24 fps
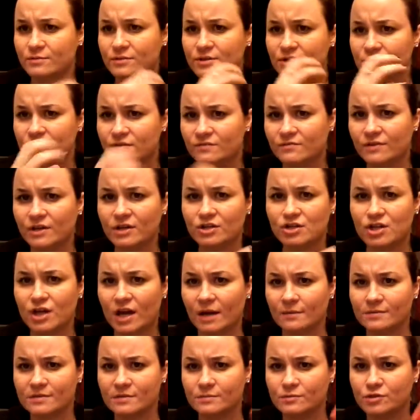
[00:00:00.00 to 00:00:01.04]
was just finishing
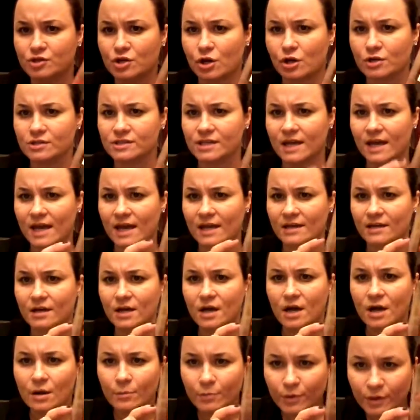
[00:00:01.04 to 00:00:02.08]
up some jars I had
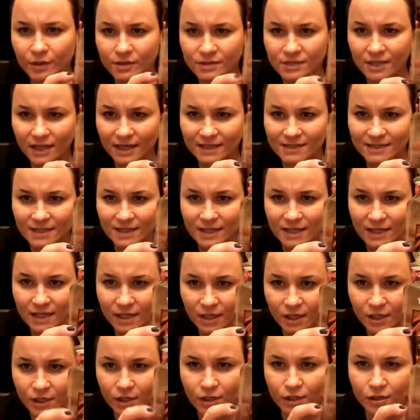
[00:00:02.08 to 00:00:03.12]
burned like to
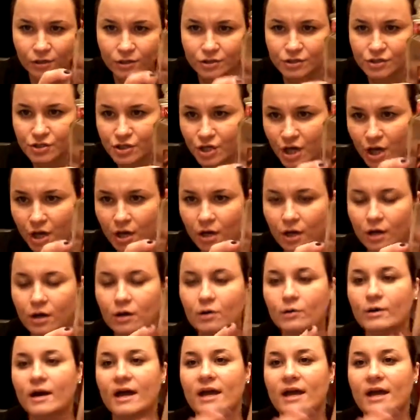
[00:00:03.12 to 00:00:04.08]
here or so,